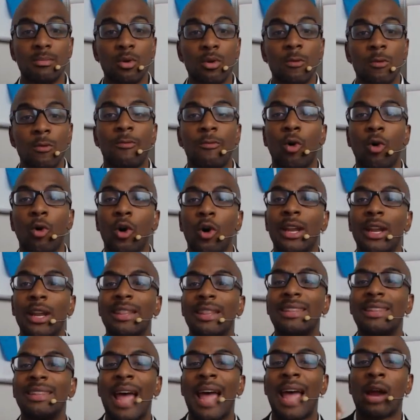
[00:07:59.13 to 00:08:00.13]
move forward
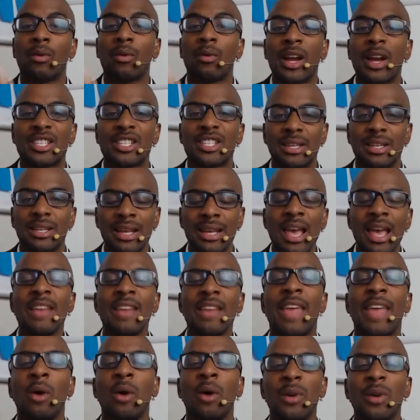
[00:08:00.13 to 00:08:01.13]
in the direction
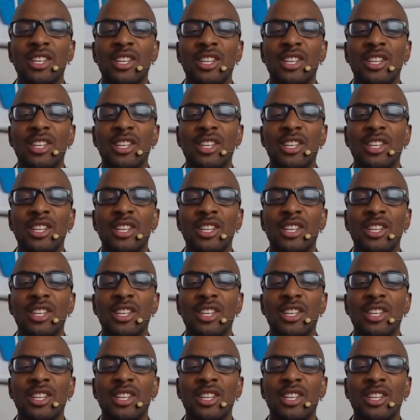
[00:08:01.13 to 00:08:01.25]
that we